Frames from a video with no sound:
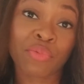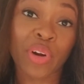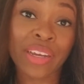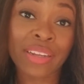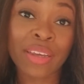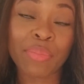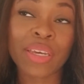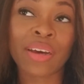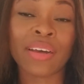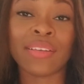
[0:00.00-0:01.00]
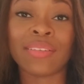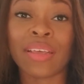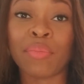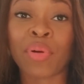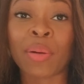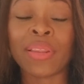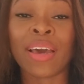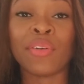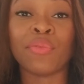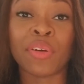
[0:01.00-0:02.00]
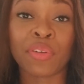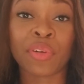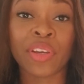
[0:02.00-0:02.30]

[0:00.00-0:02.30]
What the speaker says: frankly, because they probably had very,